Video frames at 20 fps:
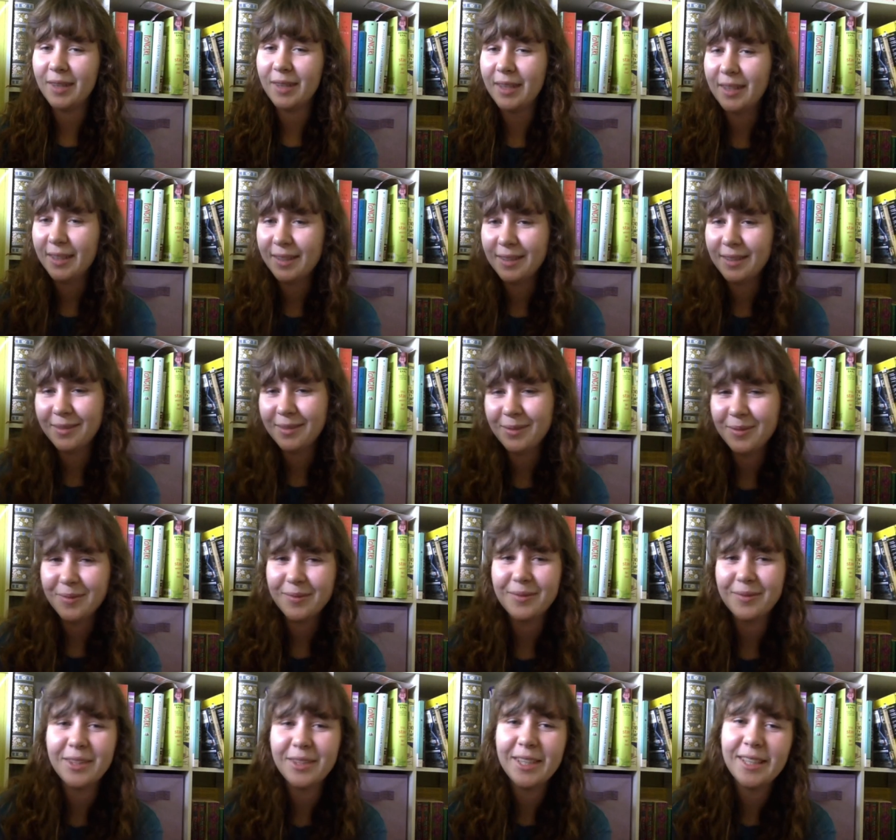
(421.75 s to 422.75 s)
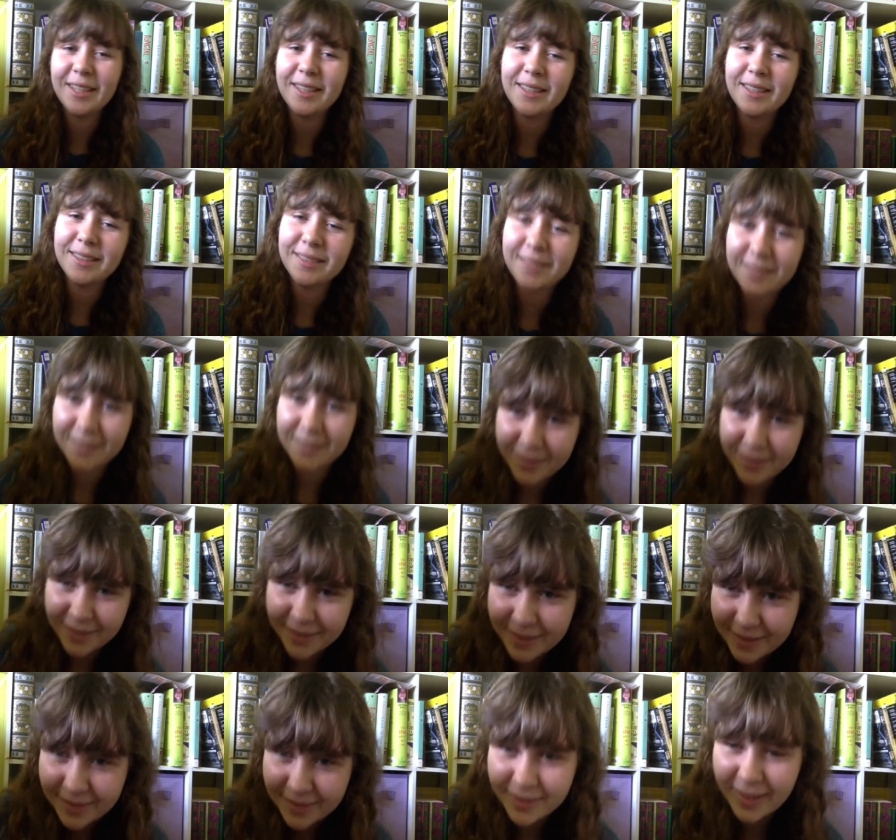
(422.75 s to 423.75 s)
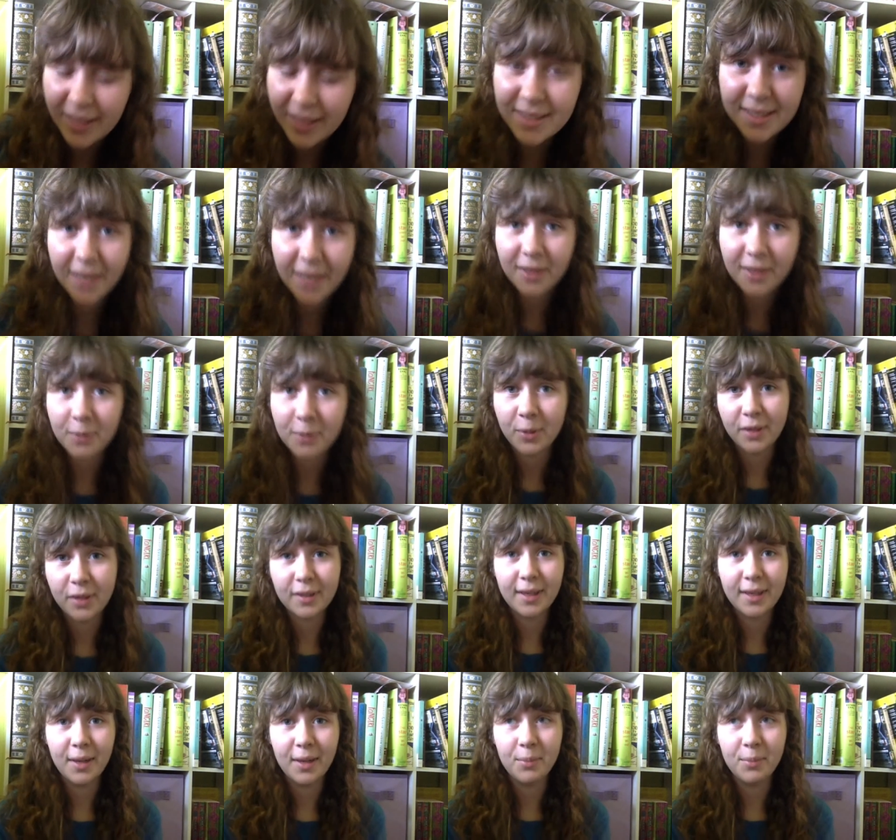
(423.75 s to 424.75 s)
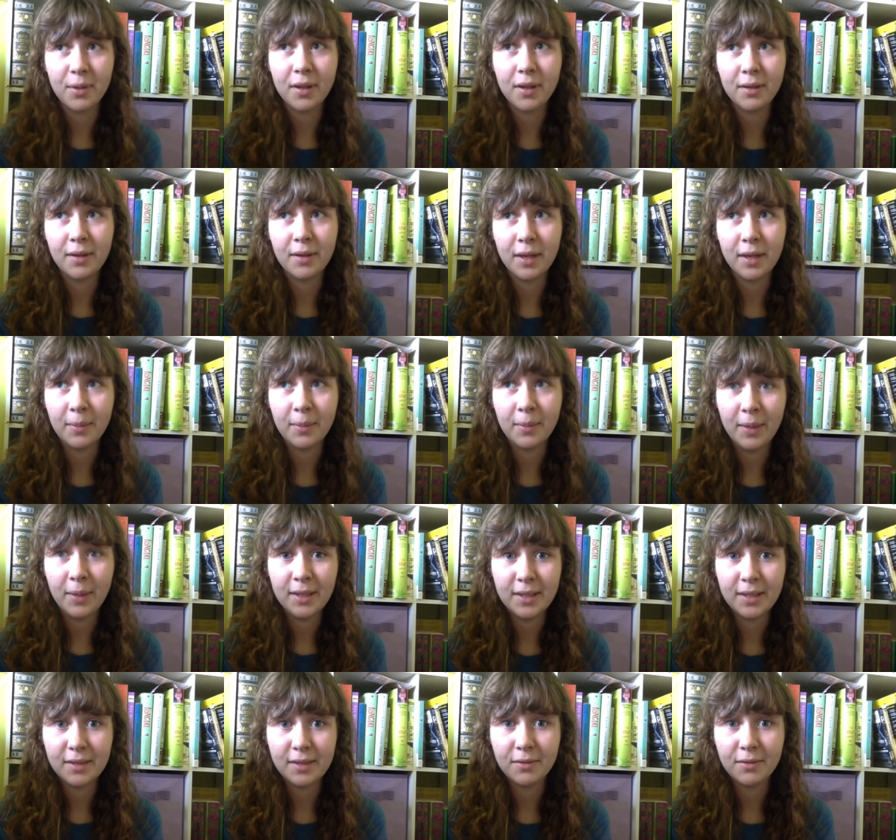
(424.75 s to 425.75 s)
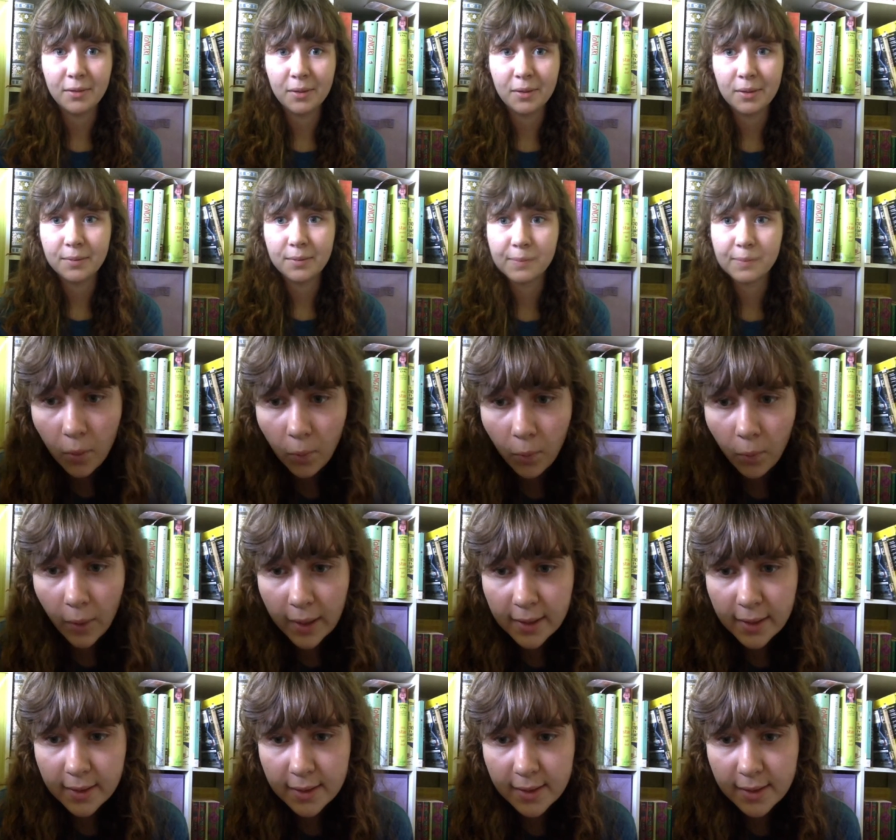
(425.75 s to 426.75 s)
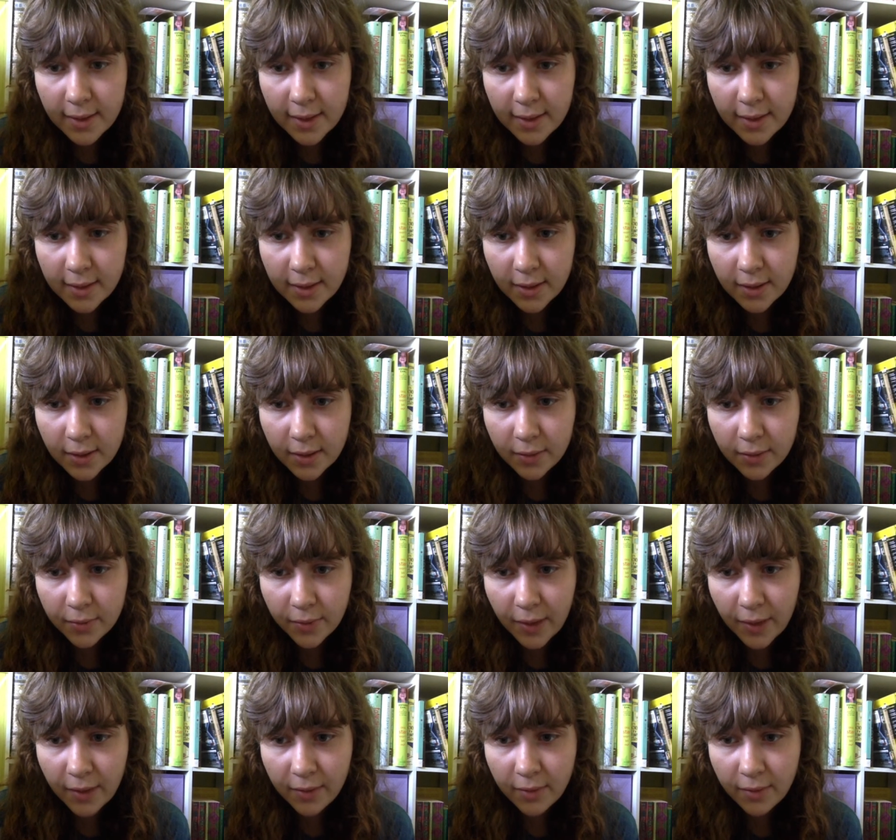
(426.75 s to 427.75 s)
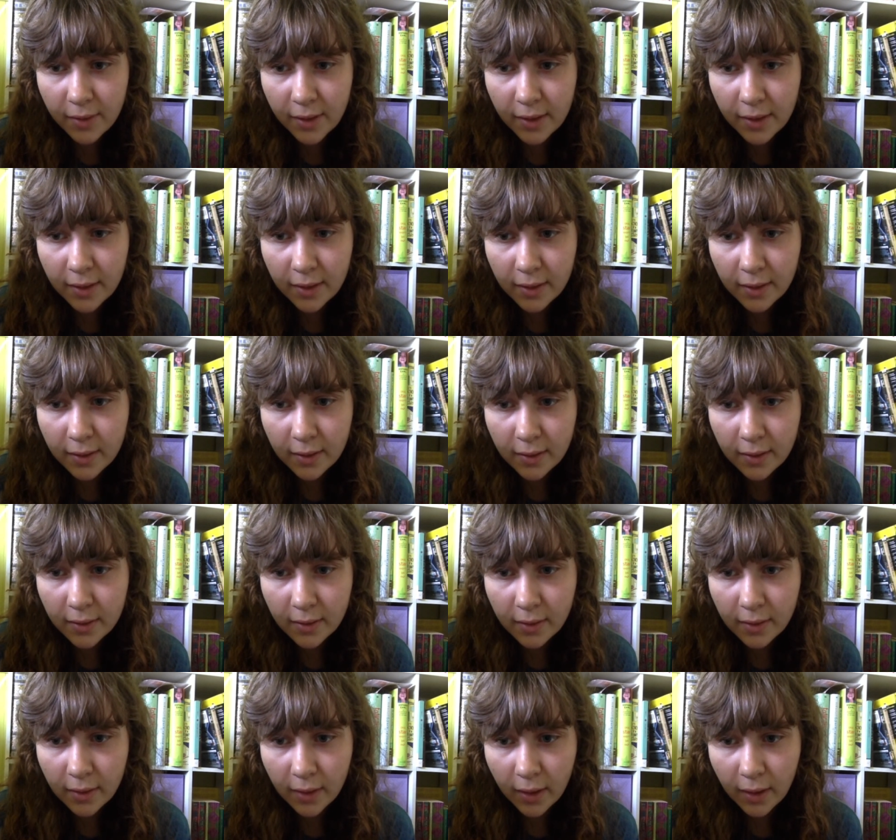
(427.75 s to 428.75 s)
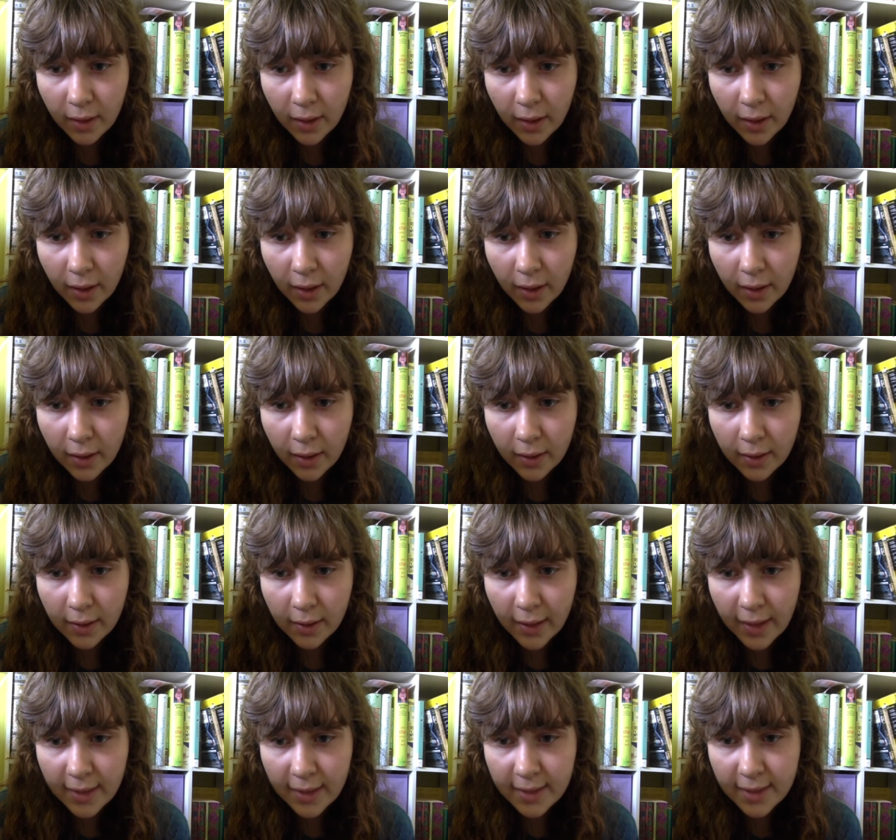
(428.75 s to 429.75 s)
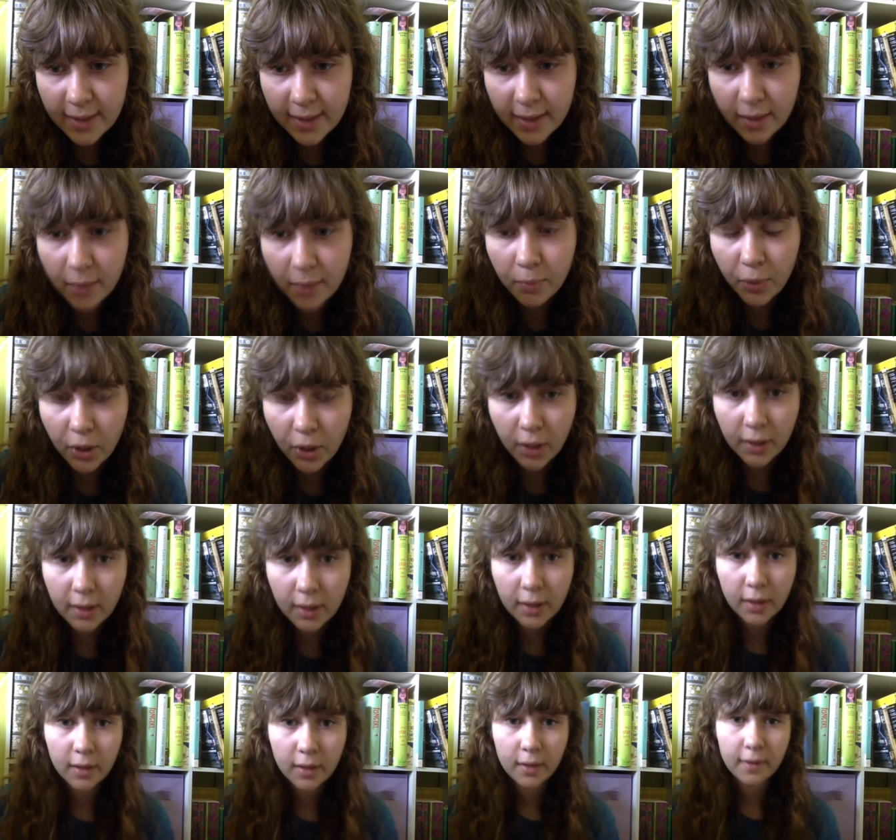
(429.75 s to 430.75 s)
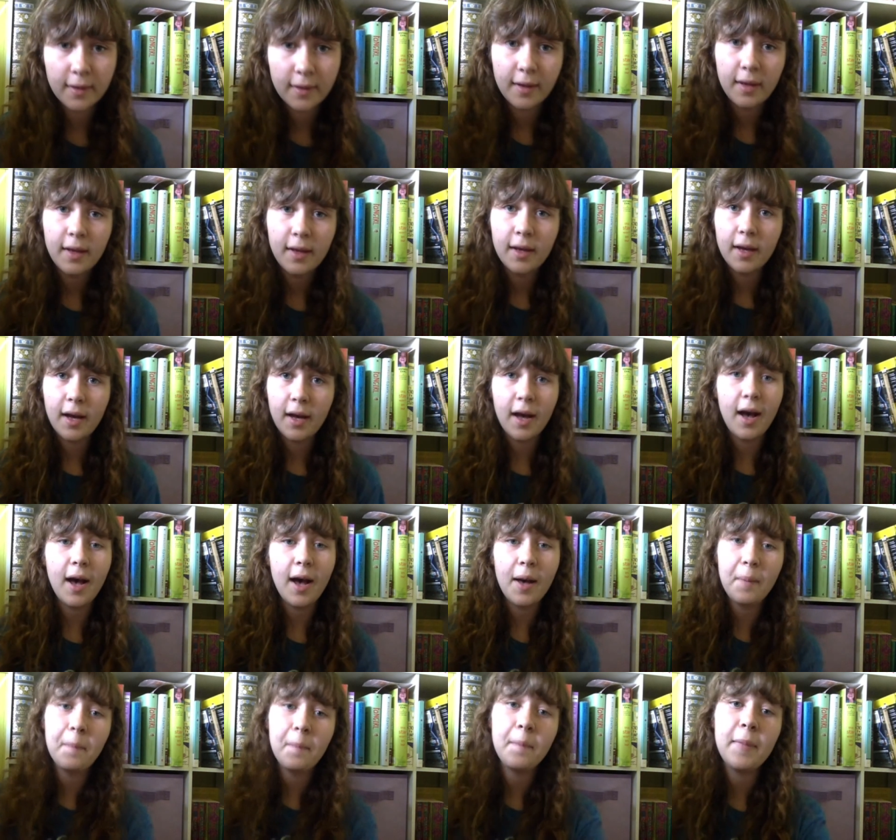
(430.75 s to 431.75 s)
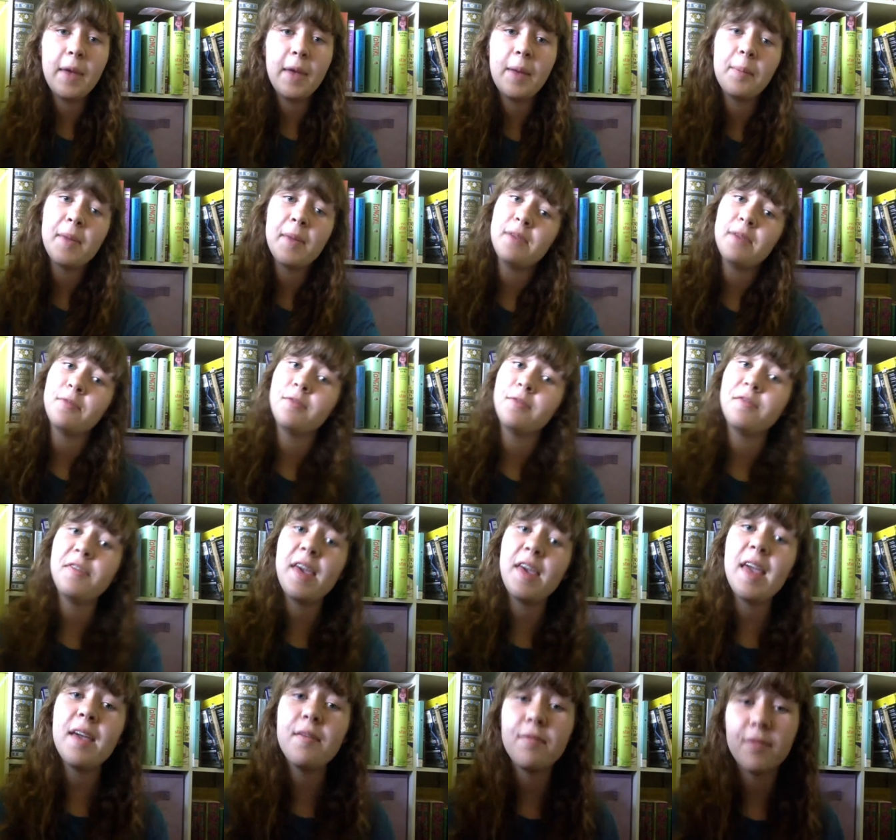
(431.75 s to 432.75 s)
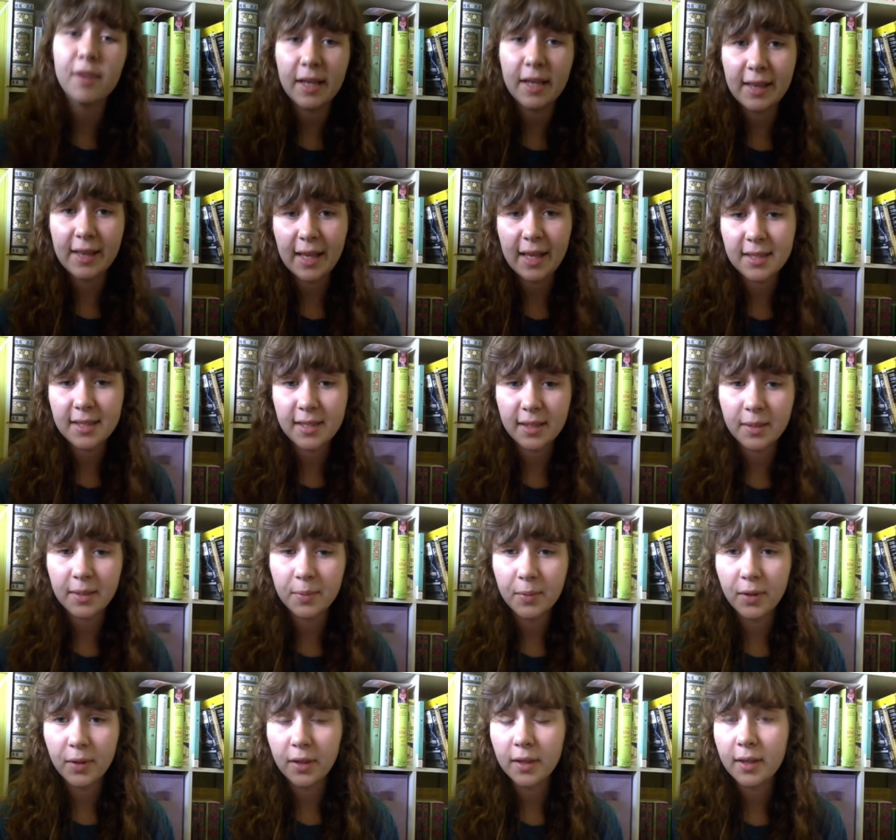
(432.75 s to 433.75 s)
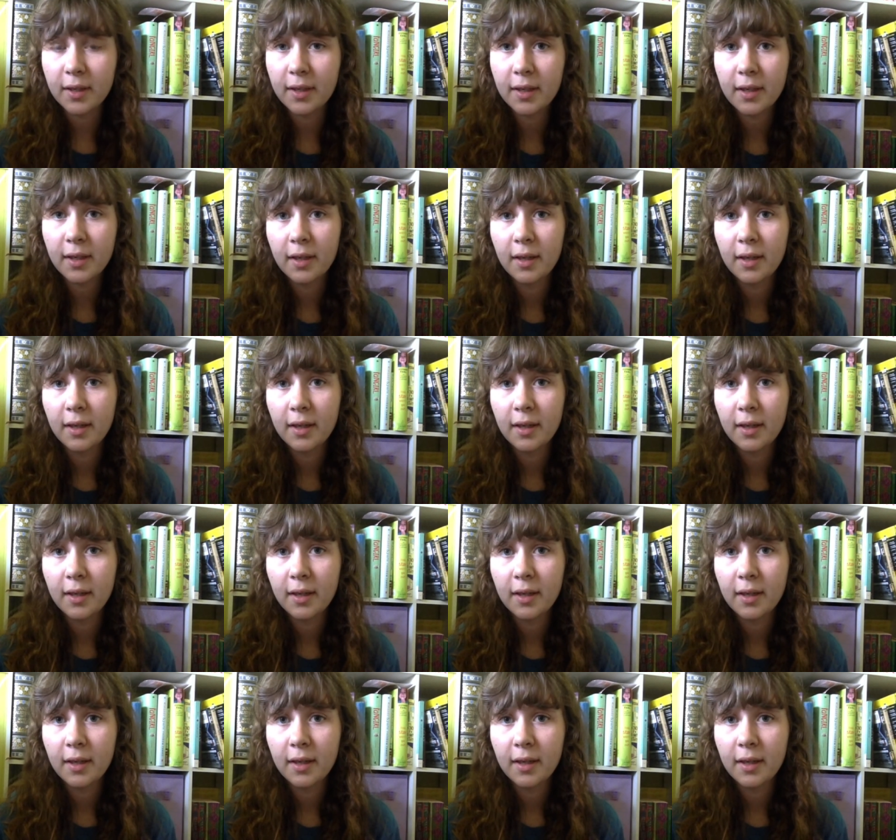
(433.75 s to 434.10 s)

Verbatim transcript: read it, read it. That's another book that I'd probably recommend to everyone. What is your favorite uh, classic book? Um, my favorite classic book,